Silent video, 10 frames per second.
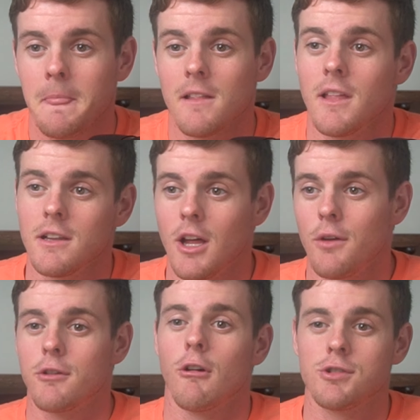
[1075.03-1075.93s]
let
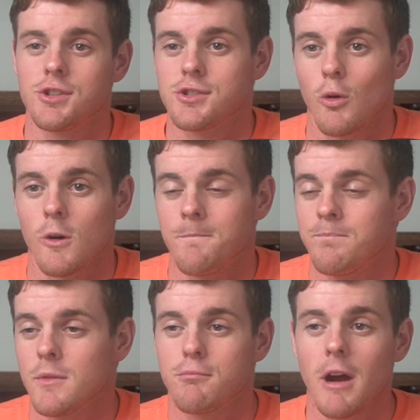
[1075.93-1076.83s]
alone the grocery store,
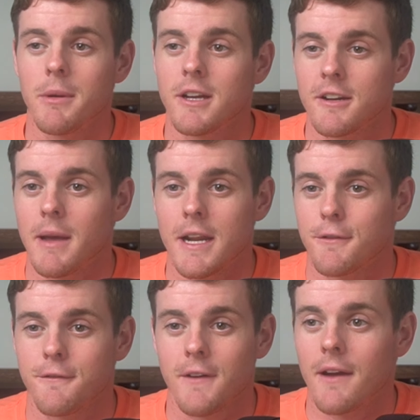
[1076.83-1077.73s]
probably could have made it
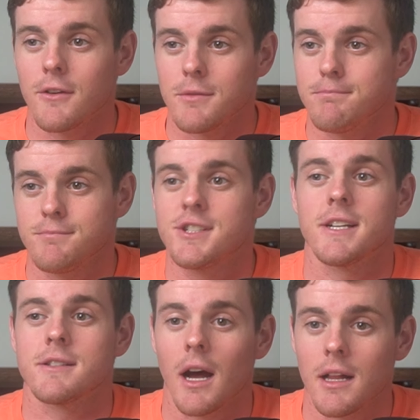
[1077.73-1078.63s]
for $5 or
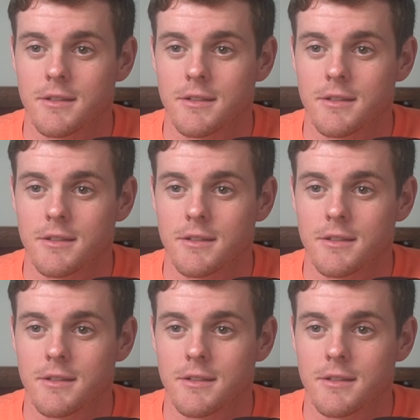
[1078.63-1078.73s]
$6.